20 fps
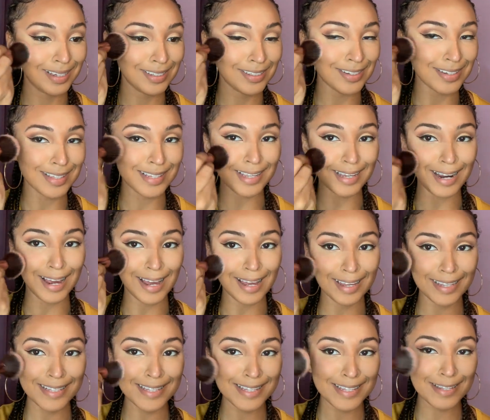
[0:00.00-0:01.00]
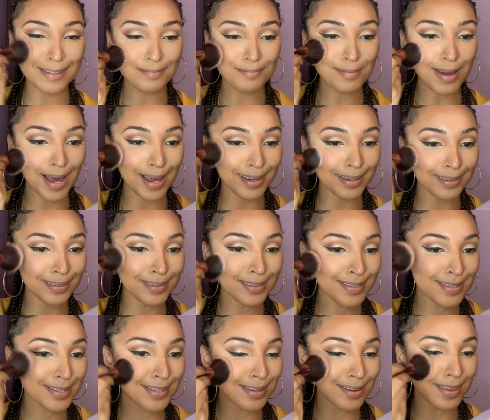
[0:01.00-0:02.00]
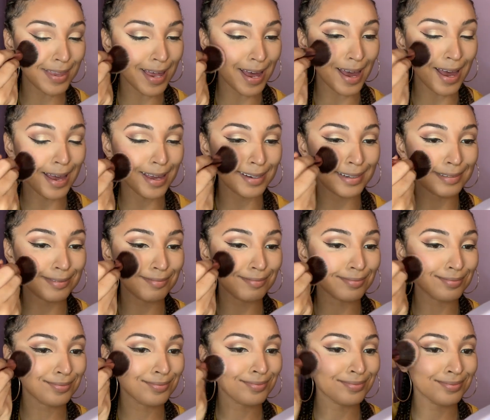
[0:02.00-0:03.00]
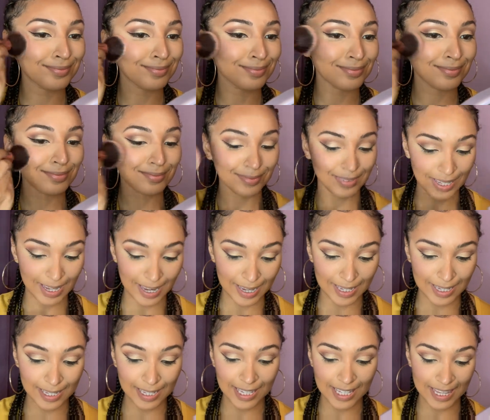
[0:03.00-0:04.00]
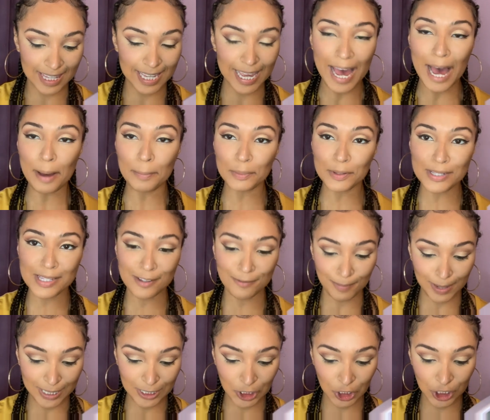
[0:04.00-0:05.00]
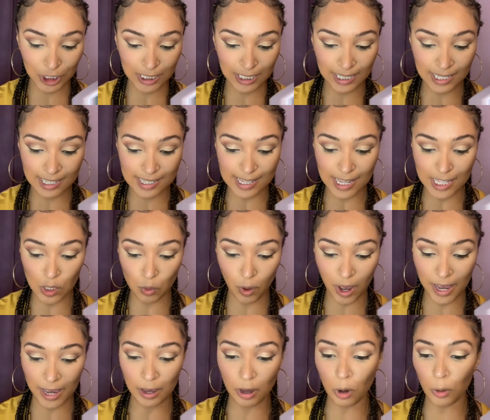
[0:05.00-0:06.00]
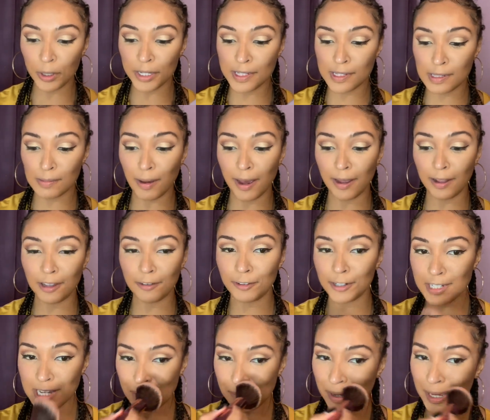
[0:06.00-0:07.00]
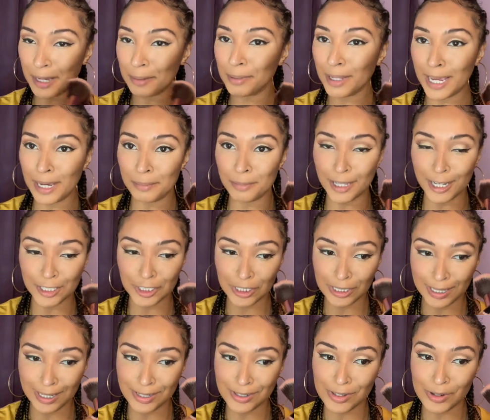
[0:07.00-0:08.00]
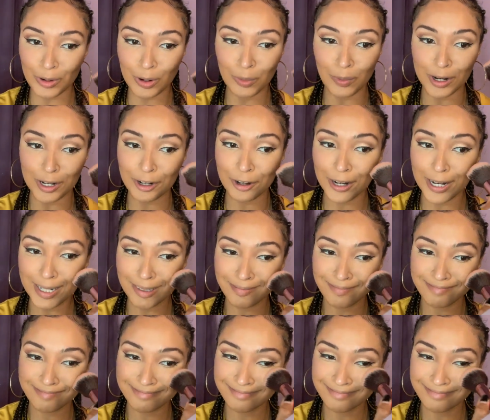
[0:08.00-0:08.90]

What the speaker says: Just gonna smile so that I can get the apples of my cheeks. That's why I always smile every time I apply blush, in case you were wondering.